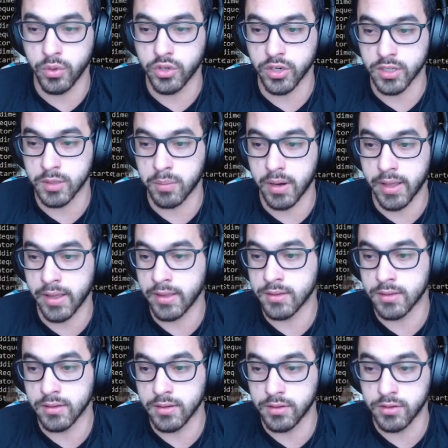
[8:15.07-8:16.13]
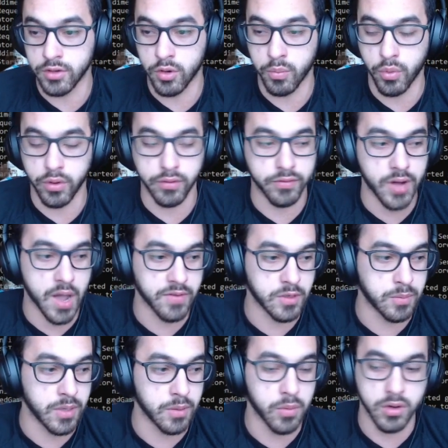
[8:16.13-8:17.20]
which explains the 0.5
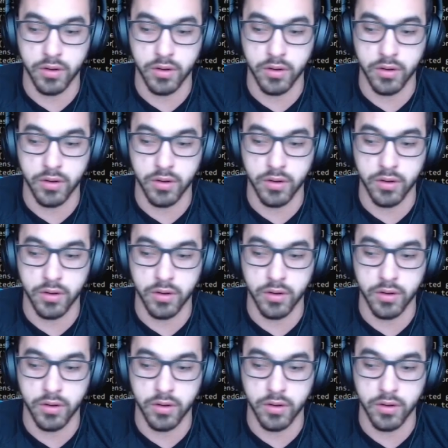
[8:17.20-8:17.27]
speed